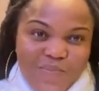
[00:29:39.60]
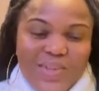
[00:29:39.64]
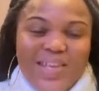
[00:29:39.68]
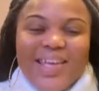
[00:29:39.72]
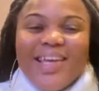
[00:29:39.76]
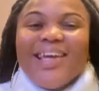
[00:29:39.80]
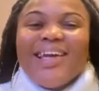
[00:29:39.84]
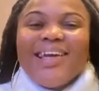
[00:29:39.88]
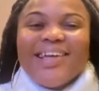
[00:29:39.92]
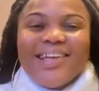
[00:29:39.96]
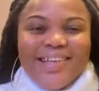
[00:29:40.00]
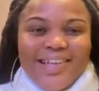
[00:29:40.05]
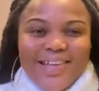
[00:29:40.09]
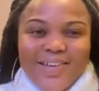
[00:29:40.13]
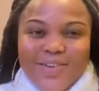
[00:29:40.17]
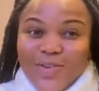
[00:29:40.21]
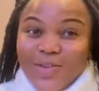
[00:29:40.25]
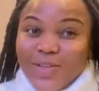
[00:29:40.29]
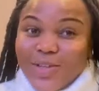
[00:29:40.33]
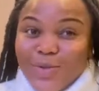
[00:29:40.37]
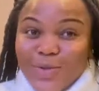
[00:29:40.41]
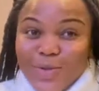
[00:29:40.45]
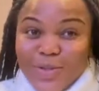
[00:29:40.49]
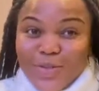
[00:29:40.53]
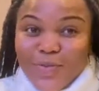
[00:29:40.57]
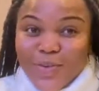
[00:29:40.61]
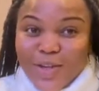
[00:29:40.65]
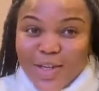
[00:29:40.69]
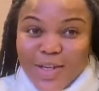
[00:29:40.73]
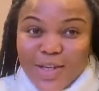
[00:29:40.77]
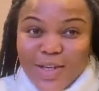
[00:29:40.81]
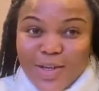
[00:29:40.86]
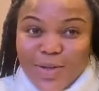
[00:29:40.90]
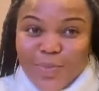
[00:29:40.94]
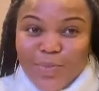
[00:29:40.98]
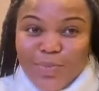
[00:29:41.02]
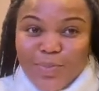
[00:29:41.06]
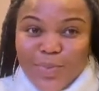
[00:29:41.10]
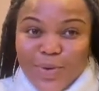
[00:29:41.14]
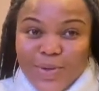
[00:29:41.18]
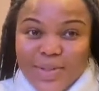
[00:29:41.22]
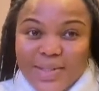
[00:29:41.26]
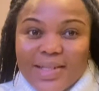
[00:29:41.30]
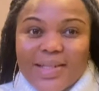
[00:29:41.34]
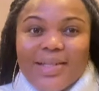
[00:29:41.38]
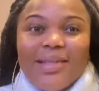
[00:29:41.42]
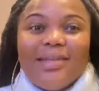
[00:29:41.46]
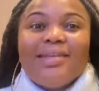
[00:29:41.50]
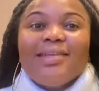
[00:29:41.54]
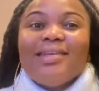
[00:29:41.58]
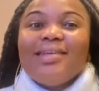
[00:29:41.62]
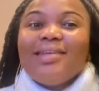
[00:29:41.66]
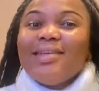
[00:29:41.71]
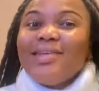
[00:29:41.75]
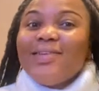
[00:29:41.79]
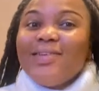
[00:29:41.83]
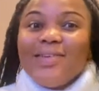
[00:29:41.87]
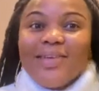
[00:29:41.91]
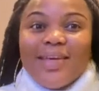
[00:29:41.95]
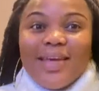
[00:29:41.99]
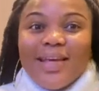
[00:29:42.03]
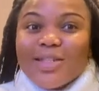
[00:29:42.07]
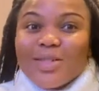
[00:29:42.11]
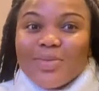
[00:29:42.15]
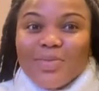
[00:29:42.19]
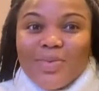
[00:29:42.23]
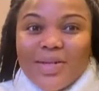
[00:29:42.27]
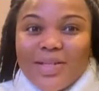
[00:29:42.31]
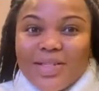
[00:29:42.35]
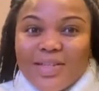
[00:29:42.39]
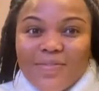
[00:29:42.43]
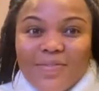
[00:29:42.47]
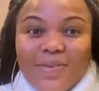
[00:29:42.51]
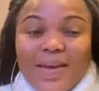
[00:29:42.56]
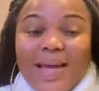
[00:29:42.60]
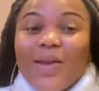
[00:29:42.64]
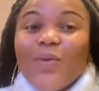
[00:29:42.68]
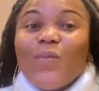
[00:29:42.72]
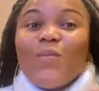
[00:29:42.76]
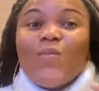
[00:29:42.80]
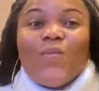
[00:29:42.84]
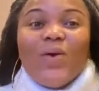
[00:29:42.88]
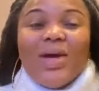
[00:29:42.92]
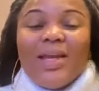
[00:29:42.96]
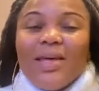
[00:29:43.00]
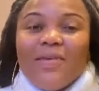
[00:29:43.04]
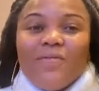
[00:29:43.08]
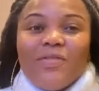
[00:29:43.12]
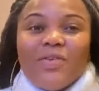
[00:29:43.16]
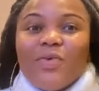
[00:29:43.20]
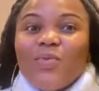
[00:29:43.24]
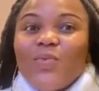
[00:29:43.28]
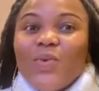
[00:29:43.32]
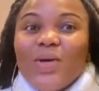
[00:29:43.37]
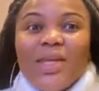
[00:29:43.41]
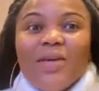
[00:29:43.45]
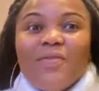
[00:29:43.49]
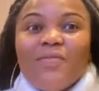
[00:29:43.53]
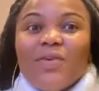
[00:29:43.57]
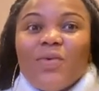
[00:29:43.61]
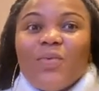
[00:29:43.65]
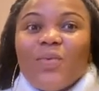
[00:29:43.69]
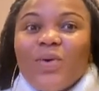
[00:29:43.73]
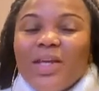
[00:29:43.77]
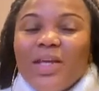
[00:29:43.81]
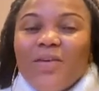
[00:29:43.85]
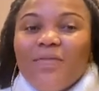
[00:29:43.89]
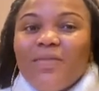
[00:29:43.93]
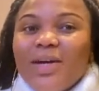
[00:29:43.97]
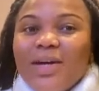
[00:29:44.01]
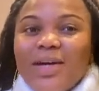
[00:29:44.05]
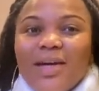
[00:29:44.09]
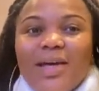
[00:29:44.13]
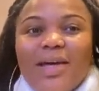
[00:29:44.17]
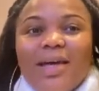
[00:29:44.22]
Click on the notification button. You get to be notified whenever.